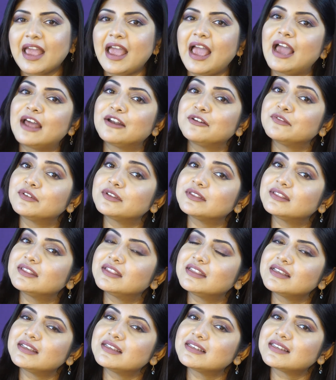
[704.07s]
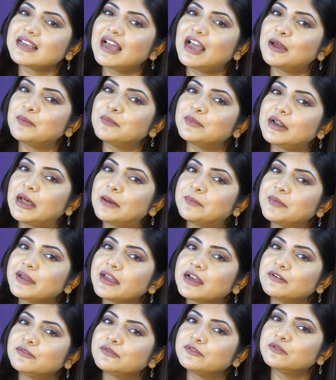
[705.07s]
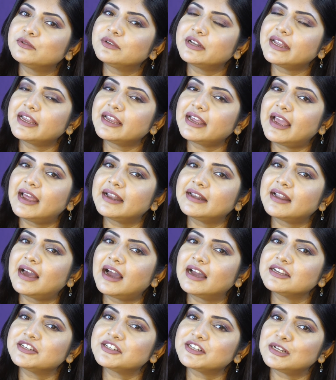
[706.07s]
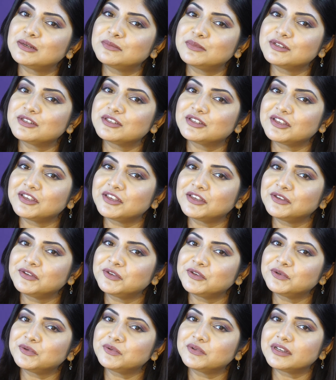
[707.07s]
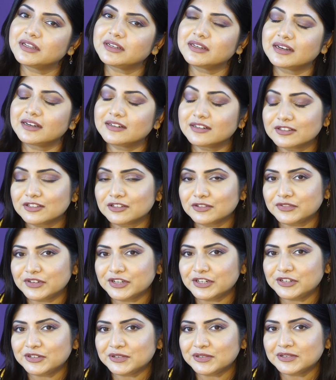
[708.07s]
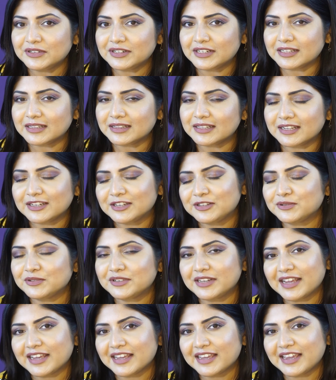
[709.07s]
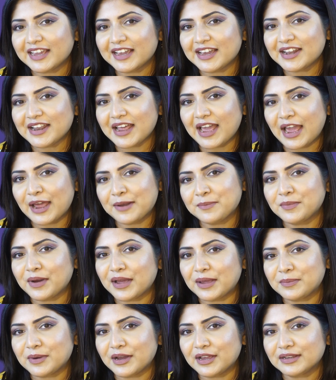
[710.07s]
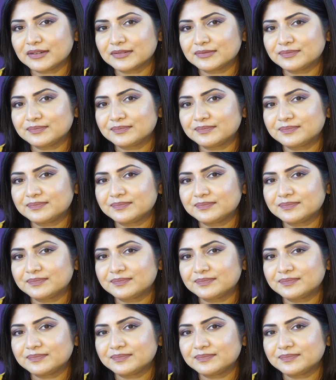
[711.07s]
And with this, I'm wrapping up today and I shall be seeing you in another video. Till then, you take care and bye bye.